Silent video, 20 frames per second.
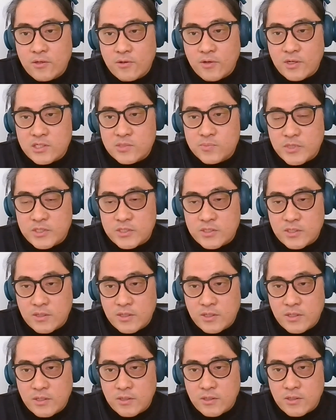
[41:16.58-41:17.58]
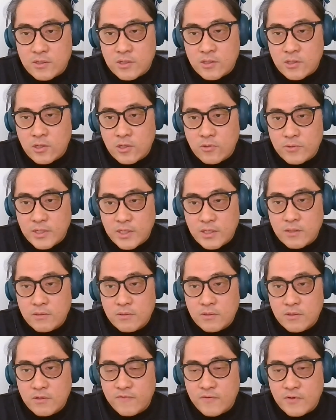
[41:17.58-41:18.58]
explicitly
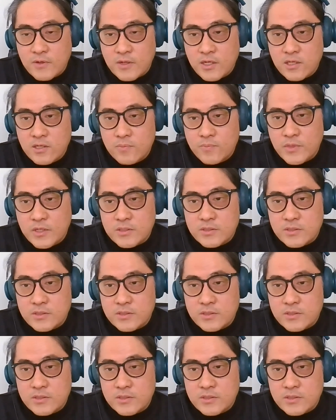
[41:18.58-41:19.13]
coding, if you like.